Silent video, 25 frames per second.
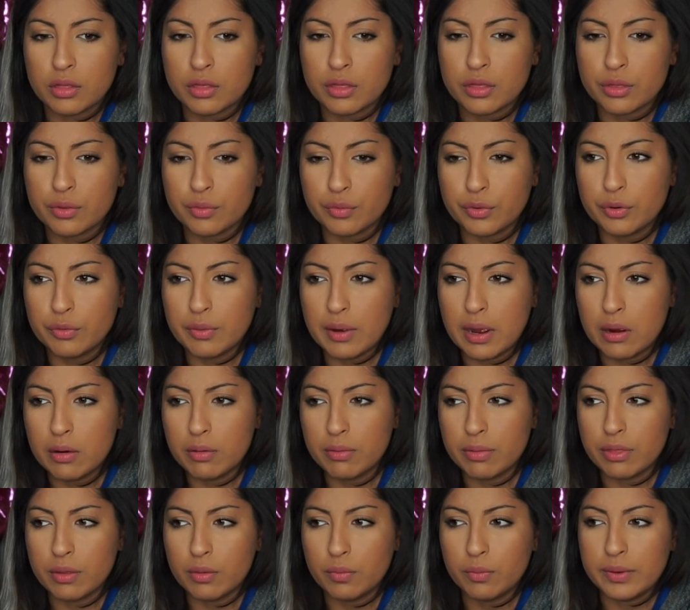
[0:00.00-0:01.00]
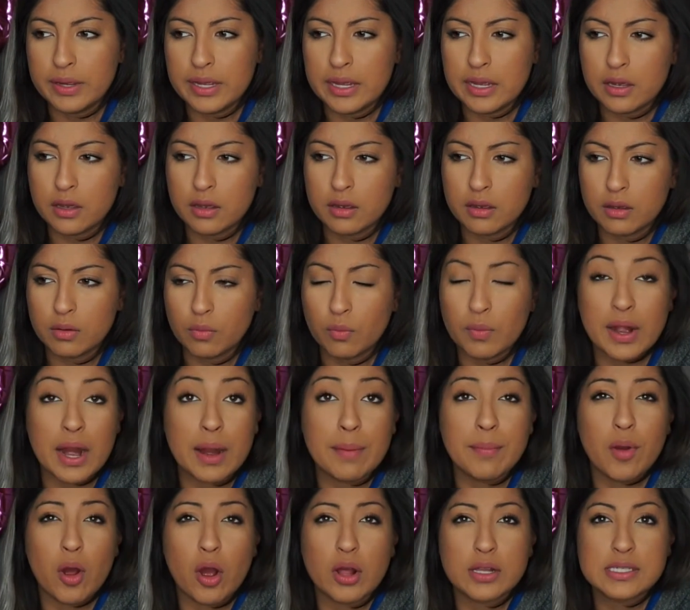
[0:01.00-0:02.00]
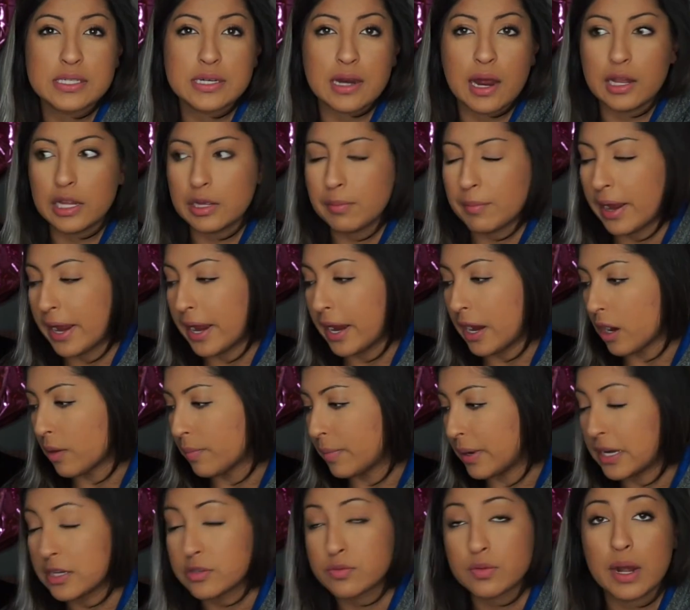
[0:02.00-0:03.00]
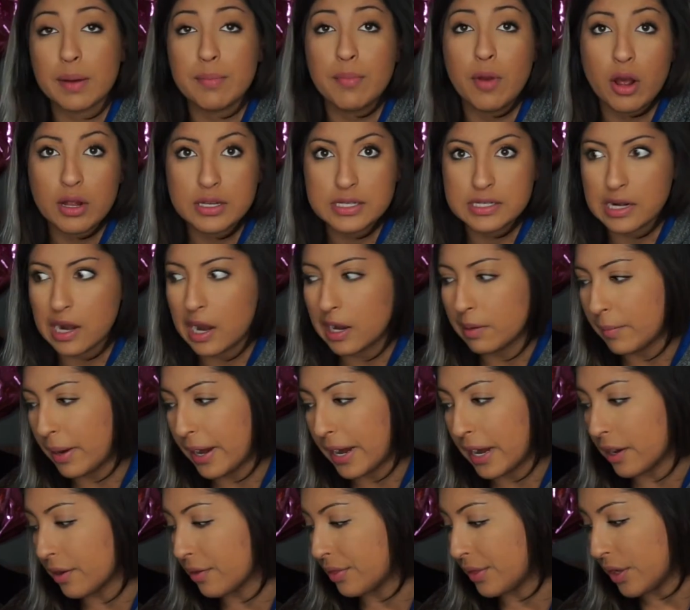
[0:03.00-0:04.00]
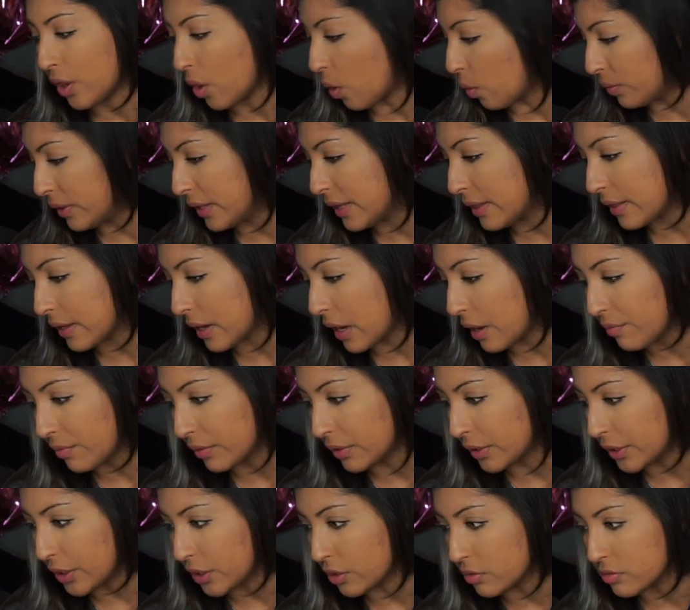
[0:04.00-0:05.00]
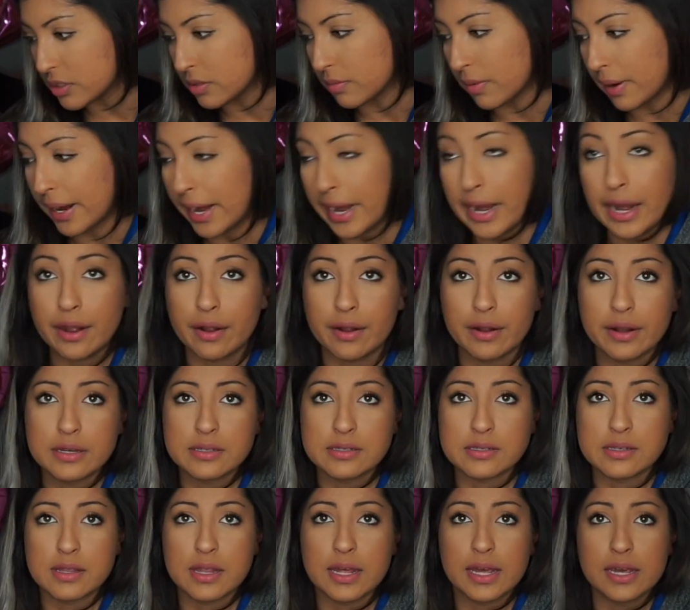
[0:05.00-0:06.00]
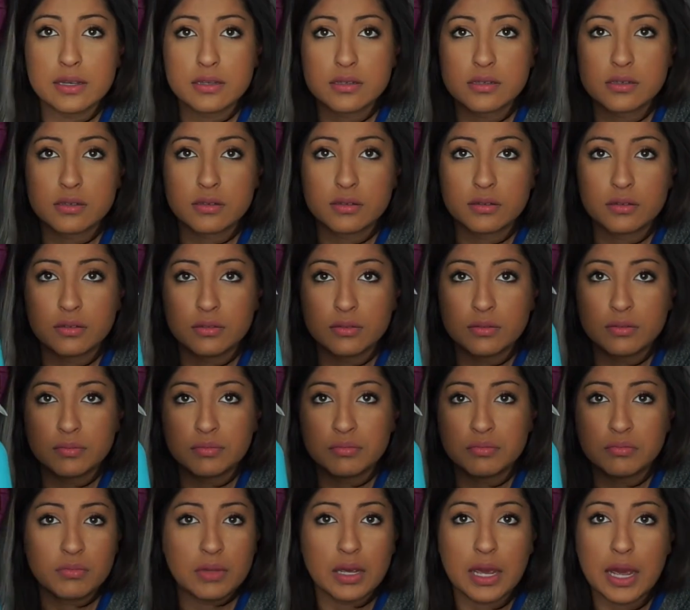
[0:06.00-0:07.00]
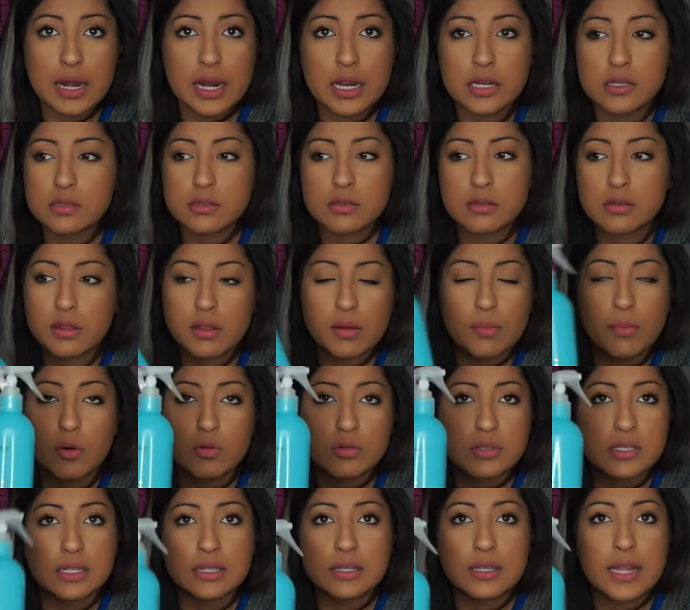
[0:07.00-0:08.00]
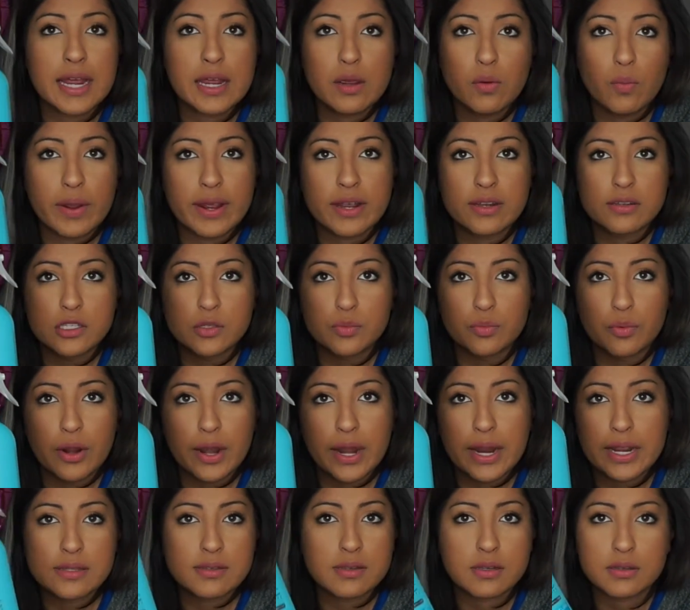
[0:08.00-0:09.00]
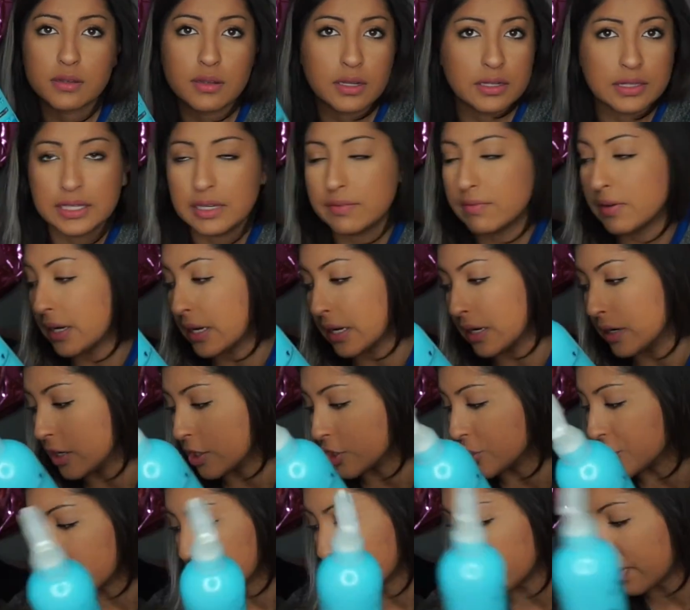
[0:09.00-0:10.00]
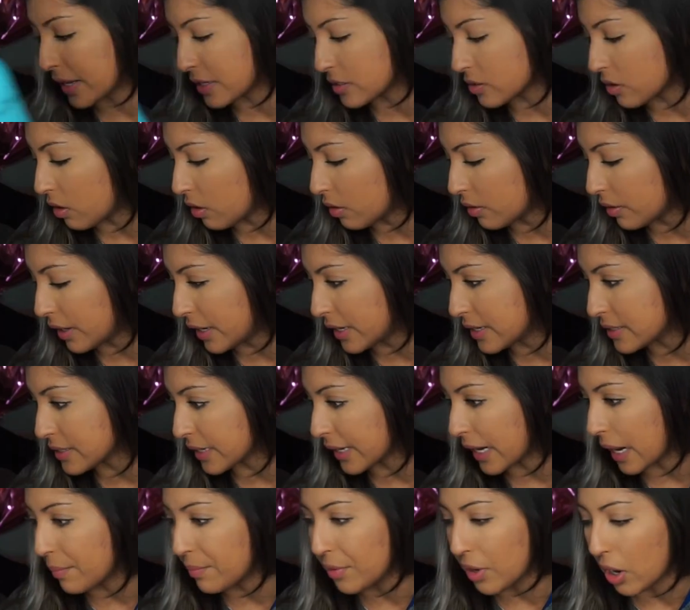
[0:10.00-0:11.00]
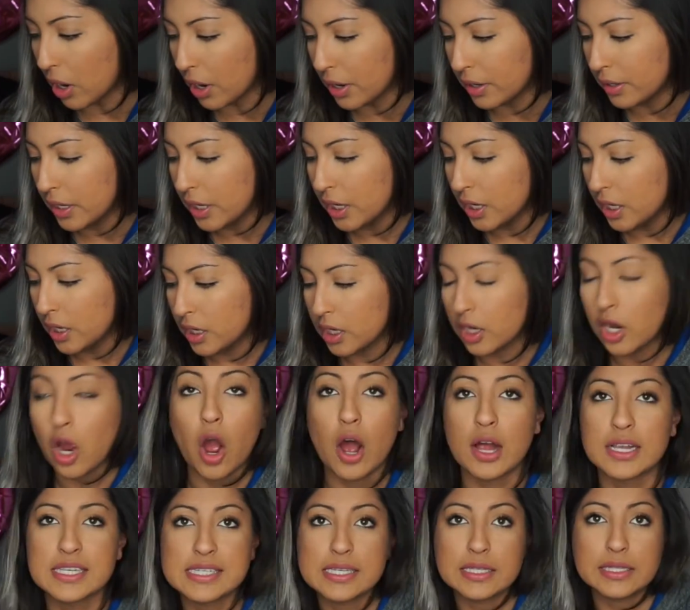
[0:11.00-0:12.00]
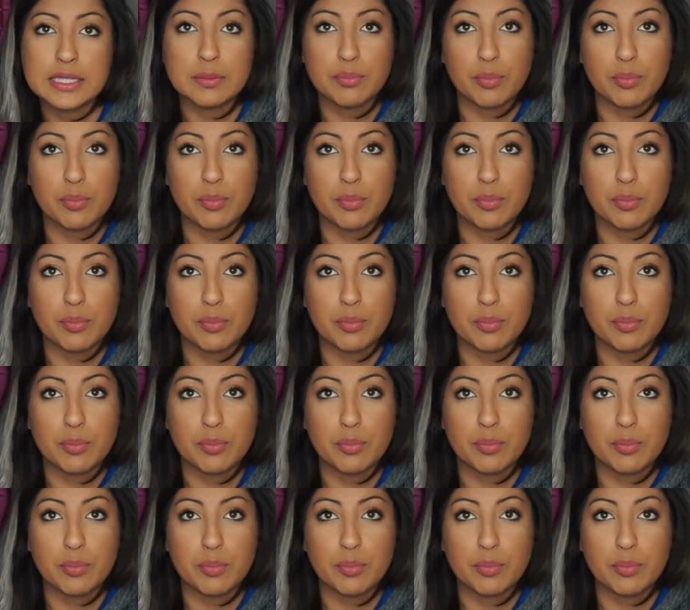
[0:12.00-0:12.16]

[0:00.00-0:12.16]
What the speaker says: throughout the week when I'm not styling my hair. Because when I'm not styling my hair, the only thing I really use in my hair is this. And it's the most lightweight spray. It's a leave-in conditioner, that's all it is. Like, I'm not constantly